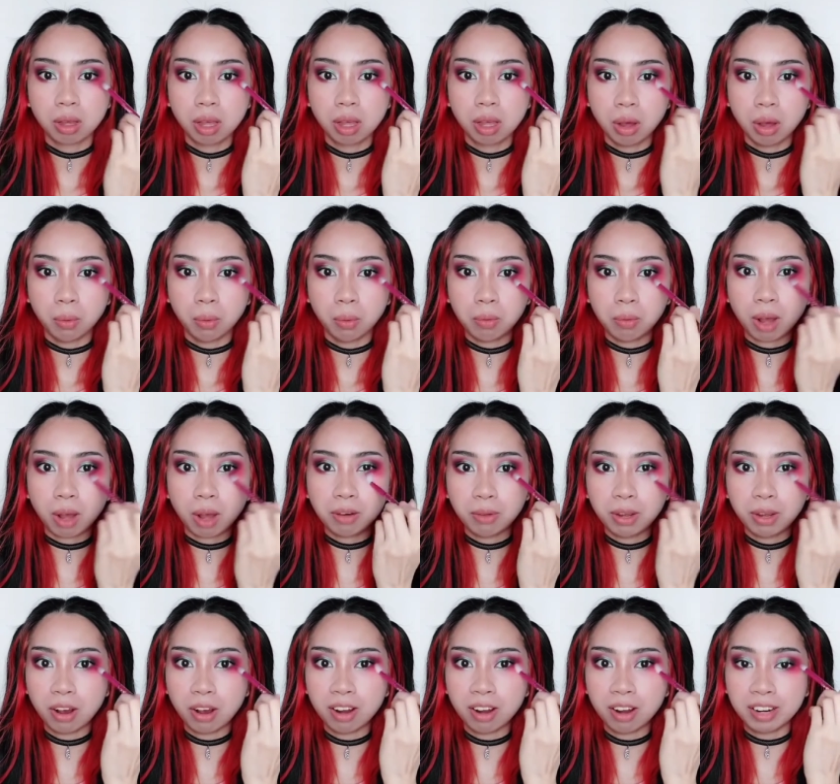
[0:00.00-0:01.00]
With what
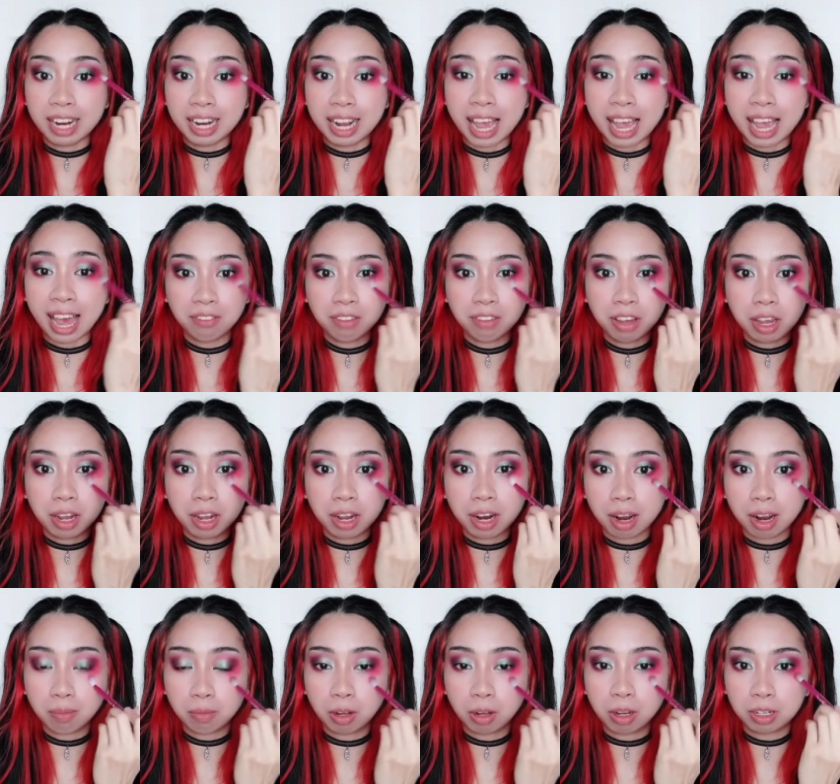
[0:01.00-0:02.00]
we already have here,
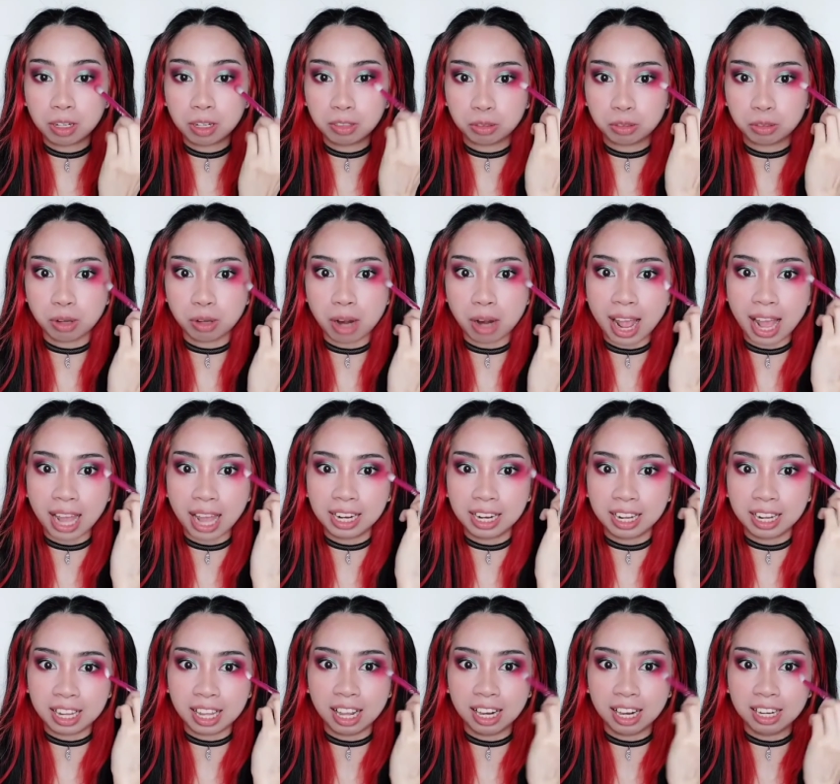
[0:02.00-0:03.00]
I'm going to drag the
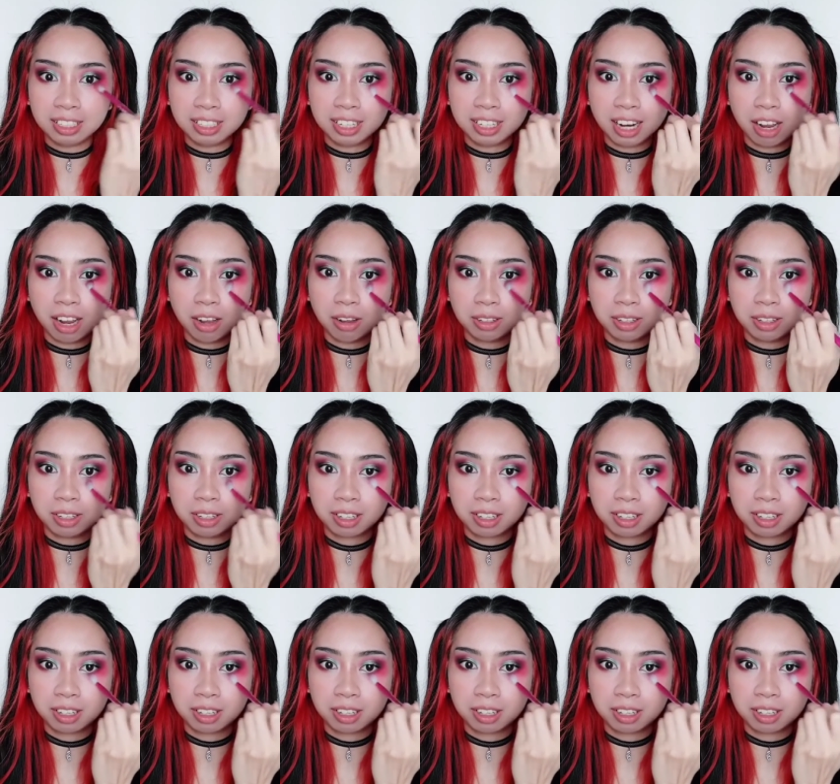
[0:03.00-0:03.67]
color down.